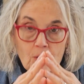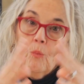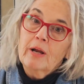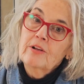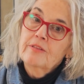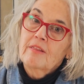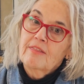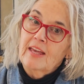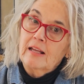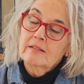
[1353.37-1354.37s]
What are the
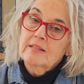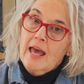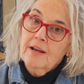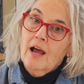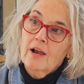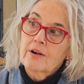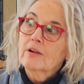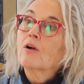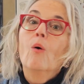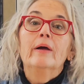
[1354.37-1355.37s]
things that
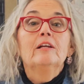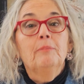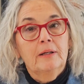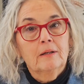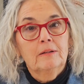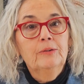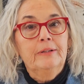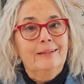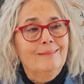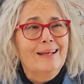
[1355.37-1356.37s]
are going to be
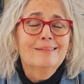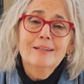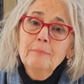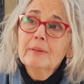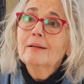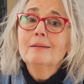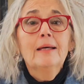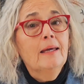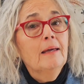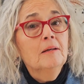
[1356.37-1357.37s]
included in that?
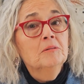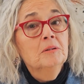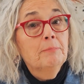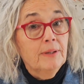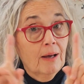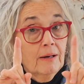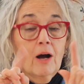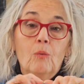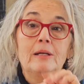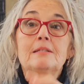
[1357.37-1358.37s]
Typically, but not
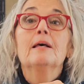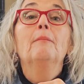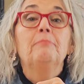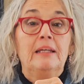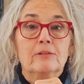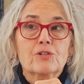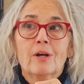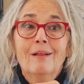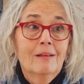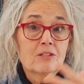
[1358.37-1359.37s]
always, a beach.
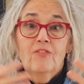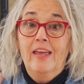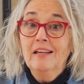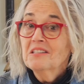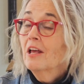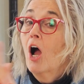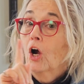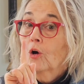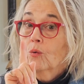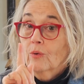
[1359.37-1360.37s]
Las Vegas,
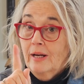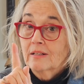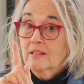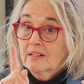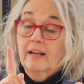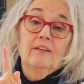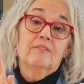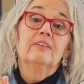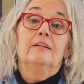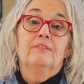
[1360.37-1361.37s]
a great sun
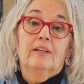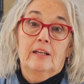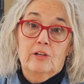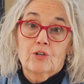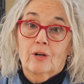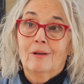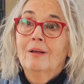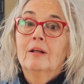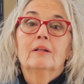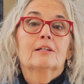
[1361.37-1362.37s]
and fun vacation.
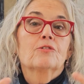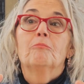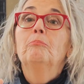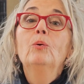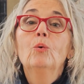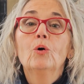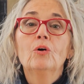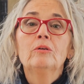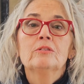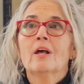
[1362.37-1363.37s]
Lots of
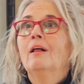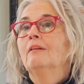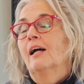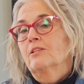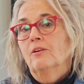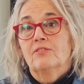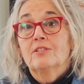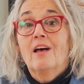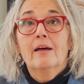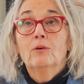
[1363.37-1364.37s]
pools, lots of
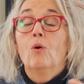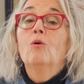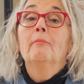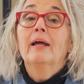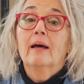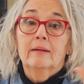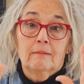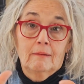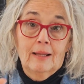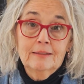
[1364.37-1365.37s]
sun. Oh my God,
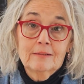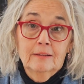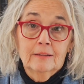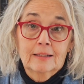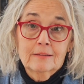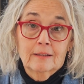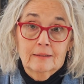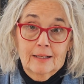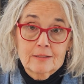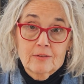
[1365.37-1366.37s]
lots and lots
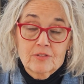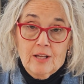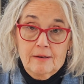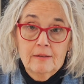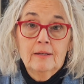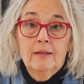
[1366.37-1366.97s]
and lots of sun.